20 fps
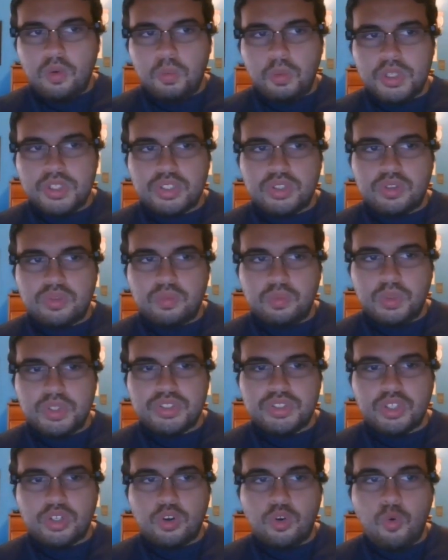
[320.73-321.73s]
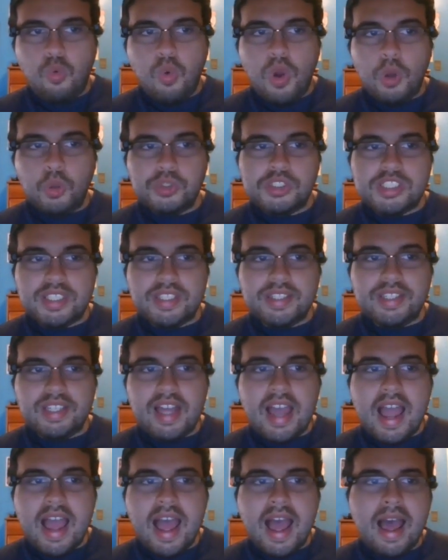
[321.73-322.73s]
was the quilting
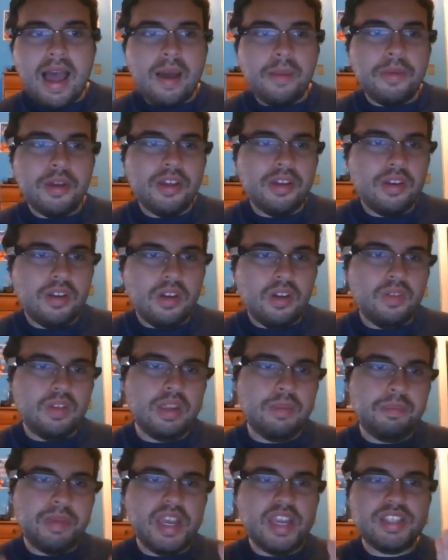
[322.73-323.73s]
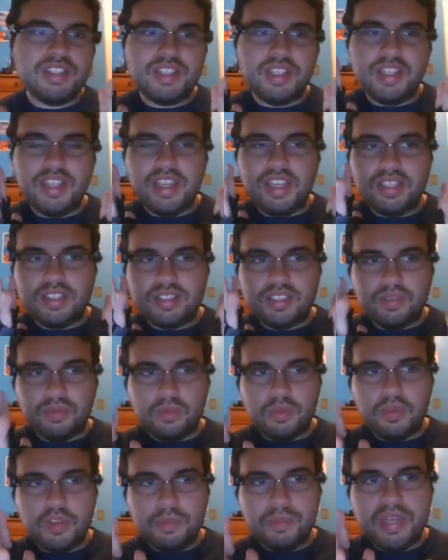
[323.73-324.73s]
lab. We basically
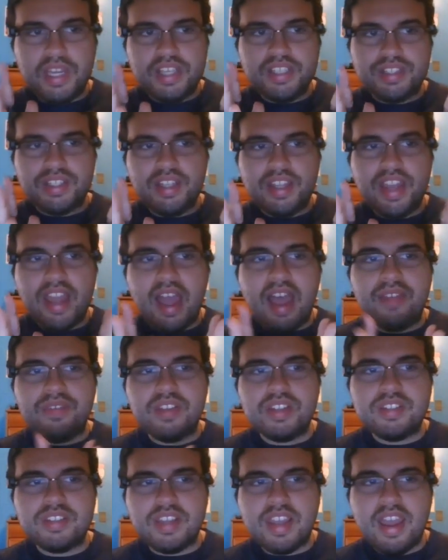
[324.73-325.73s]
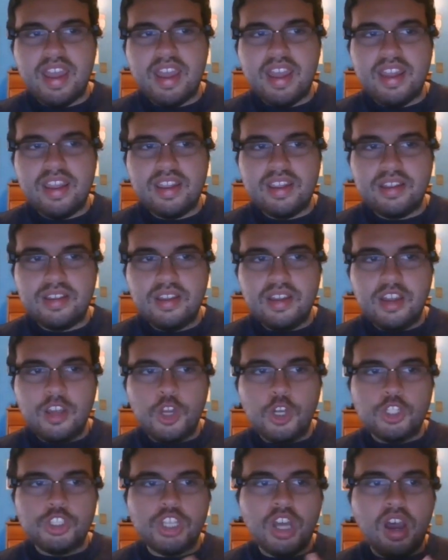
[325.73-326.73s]
had the day
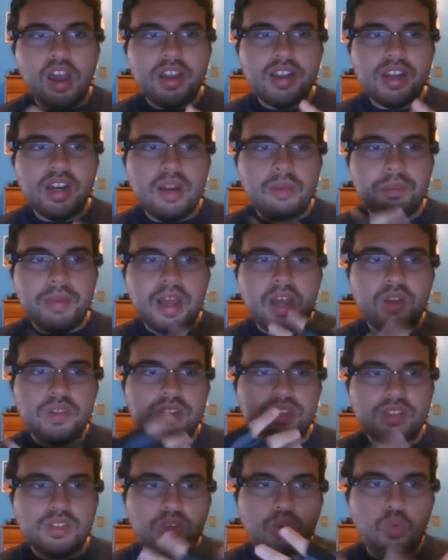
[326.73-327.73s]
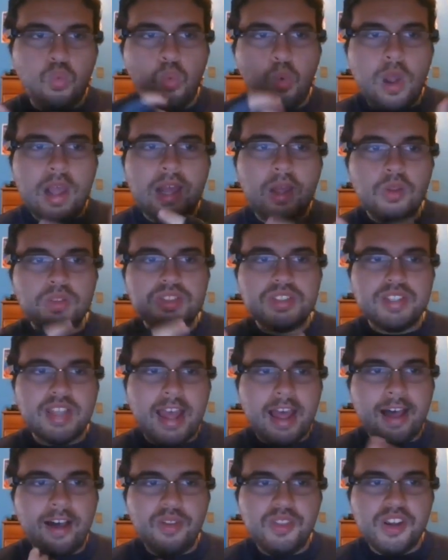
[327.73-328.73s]
talking about quilts,
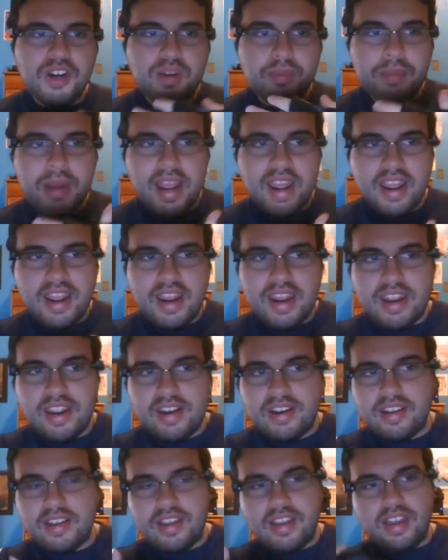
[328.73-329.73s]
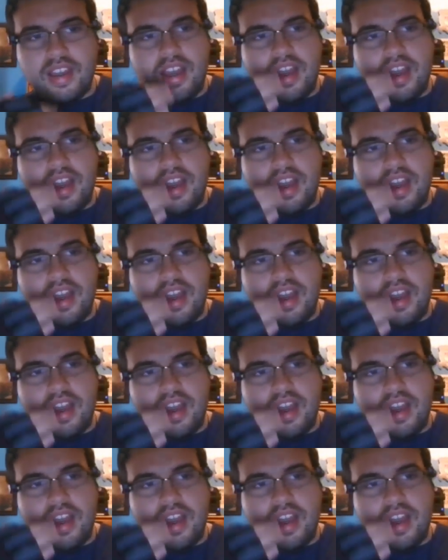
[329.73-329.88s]
how they're made,